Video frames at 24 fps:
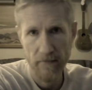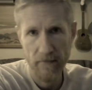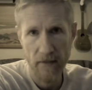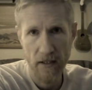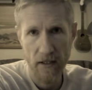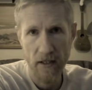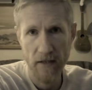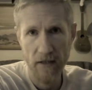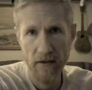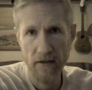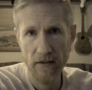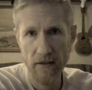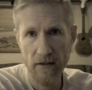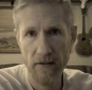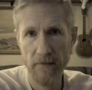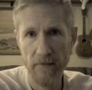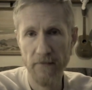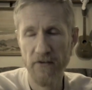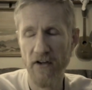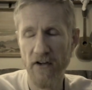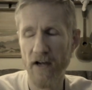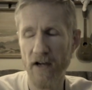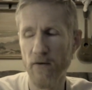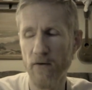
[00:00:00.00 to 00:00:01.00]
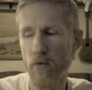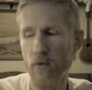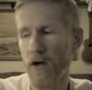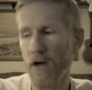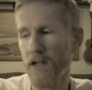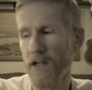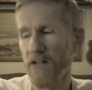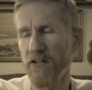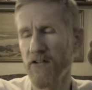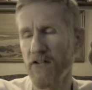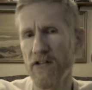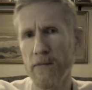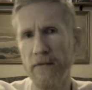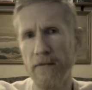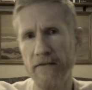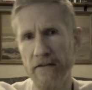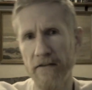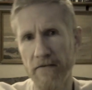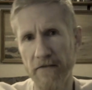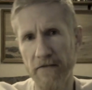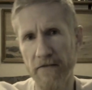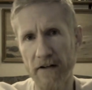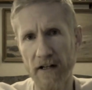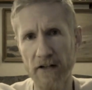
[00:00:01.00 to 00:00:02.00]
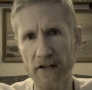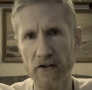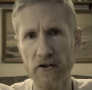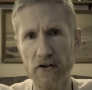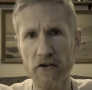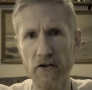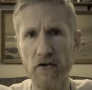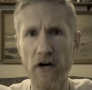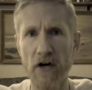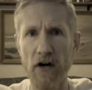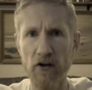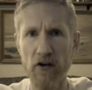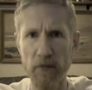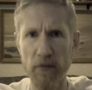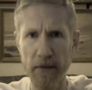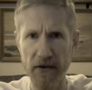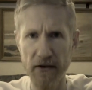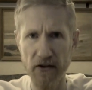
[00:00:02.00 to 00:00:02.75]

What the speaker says: on the sidewalk, and some of it fell on good ground,